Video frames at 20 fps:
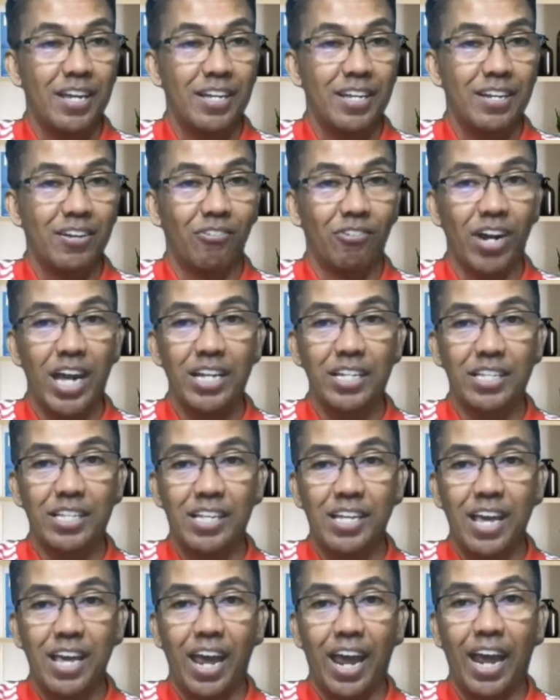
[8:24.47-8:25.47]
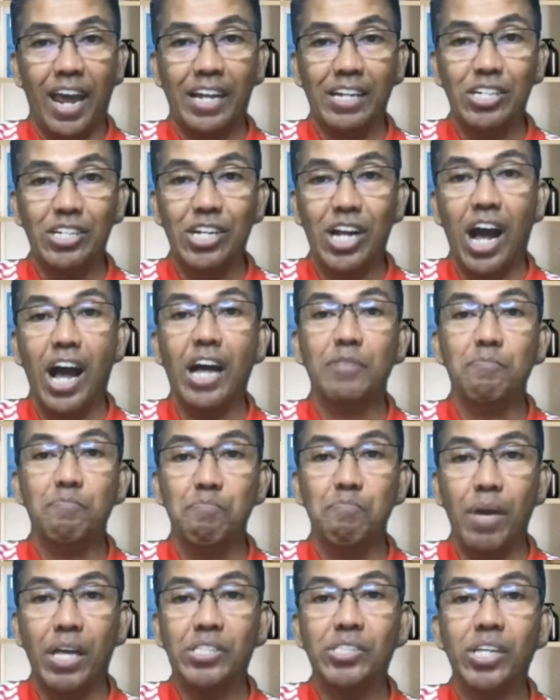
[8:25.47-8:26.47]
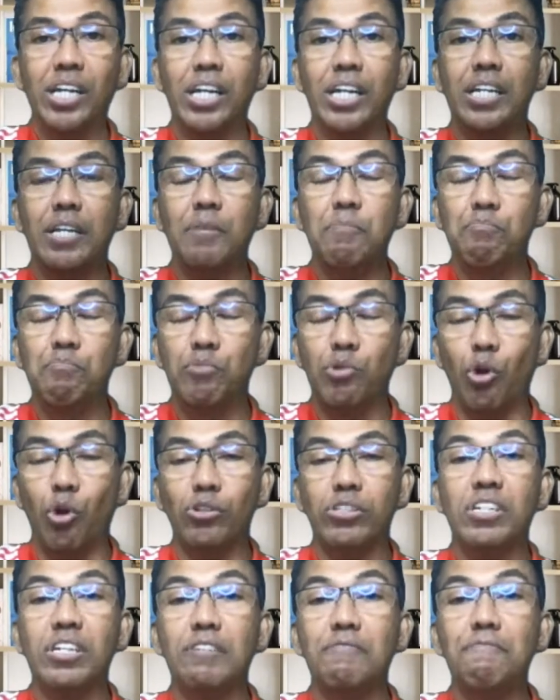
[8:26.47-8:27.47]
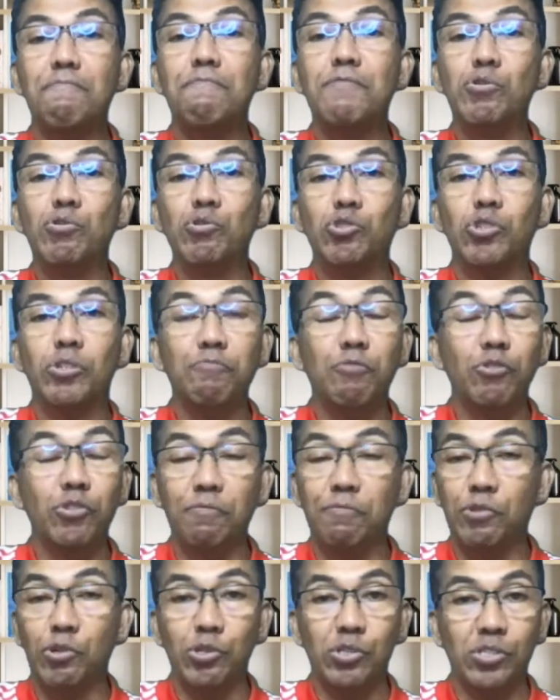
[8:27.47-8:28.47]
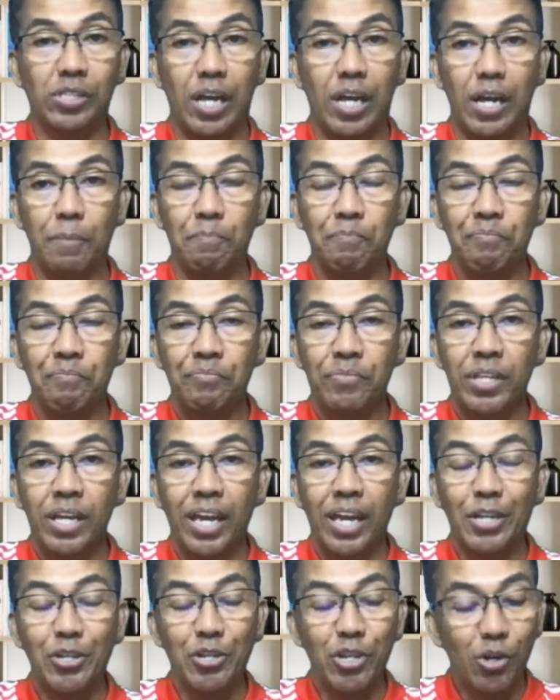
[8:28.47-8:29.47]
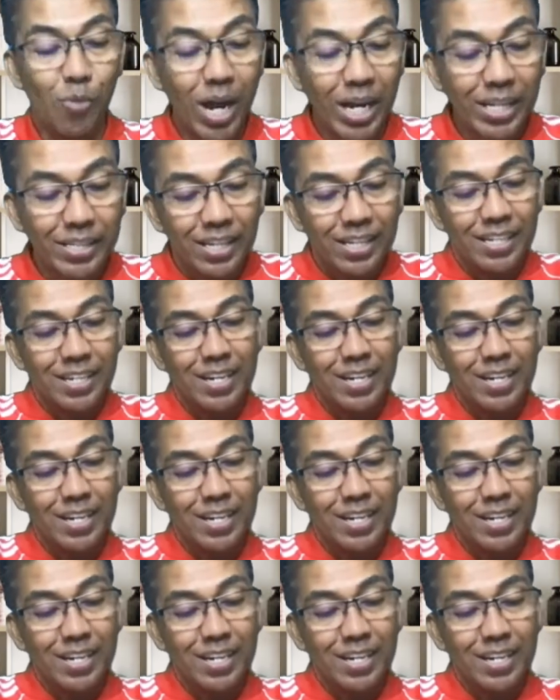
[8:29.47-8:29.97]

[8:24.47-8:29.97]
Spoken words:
All right? And God basically brought confusion for the first time. And you know what?